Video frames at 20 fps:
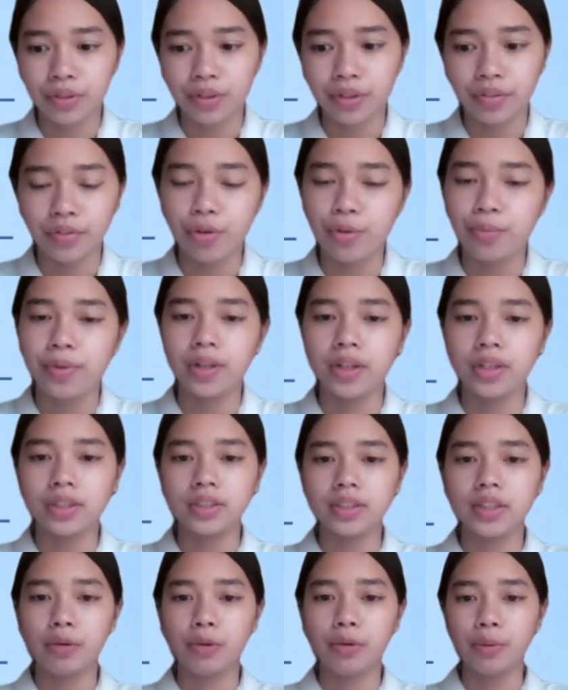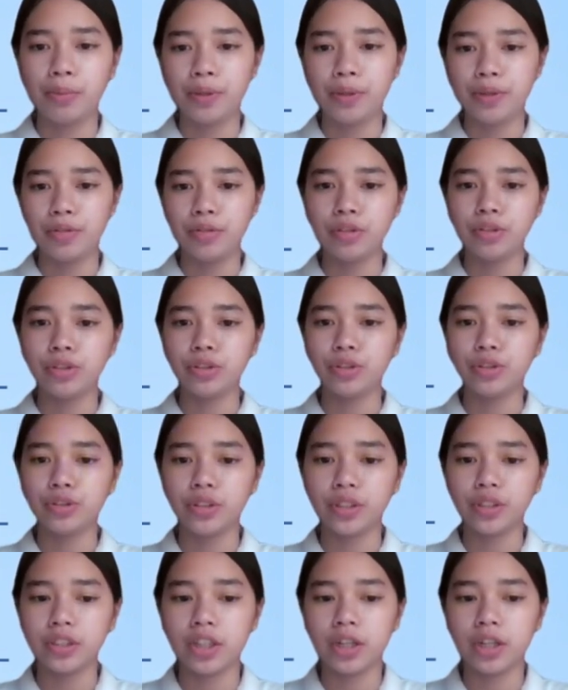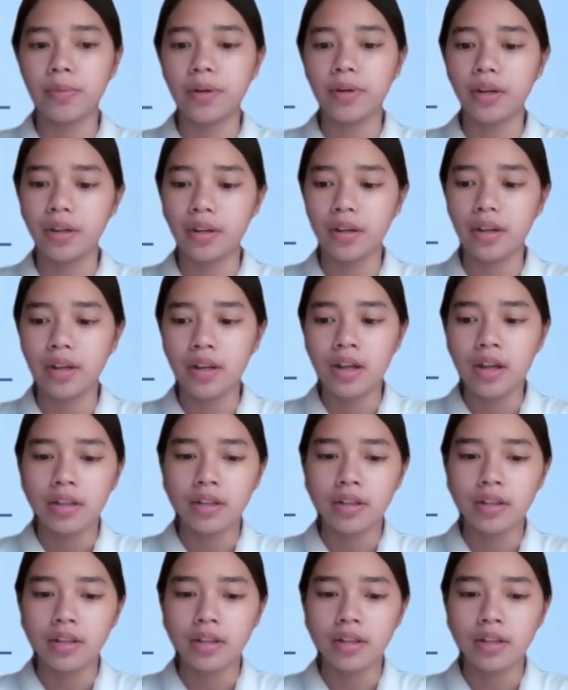the formulas that will be used to determine